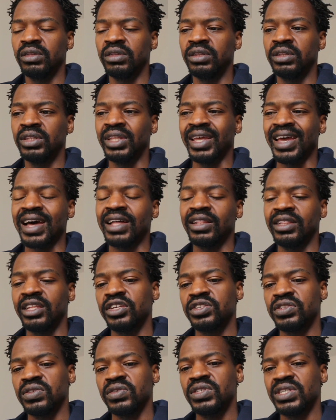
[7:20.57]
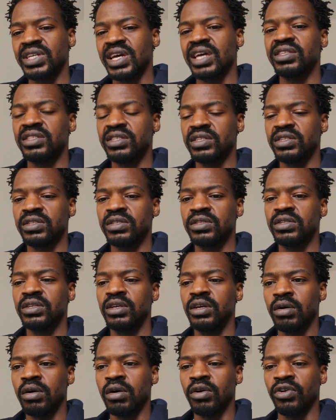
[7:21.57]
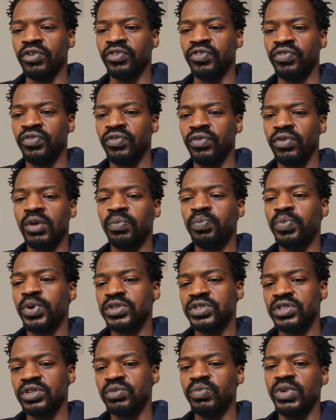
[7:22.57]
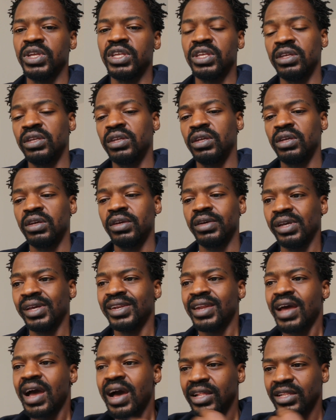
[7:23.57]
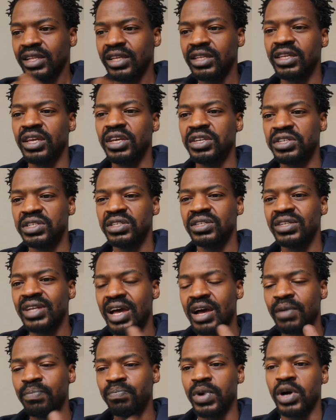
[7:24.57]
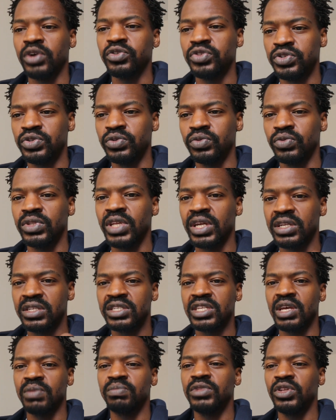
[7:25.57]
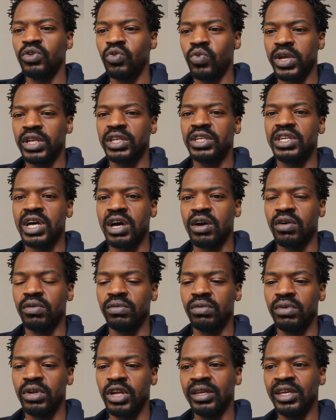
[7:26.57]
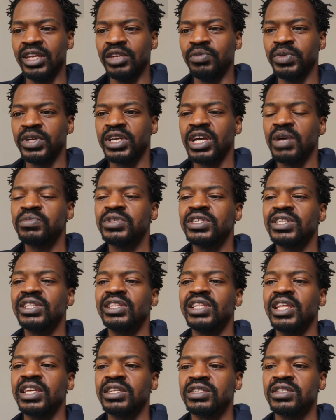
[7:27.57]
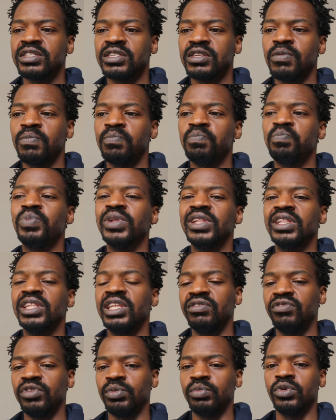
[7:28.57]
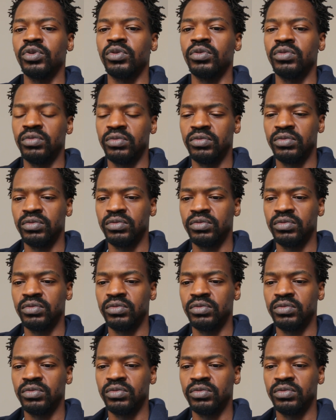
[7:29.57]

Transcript: there are lesser chances of a person making an allegation about you that something went down. It becomes less believable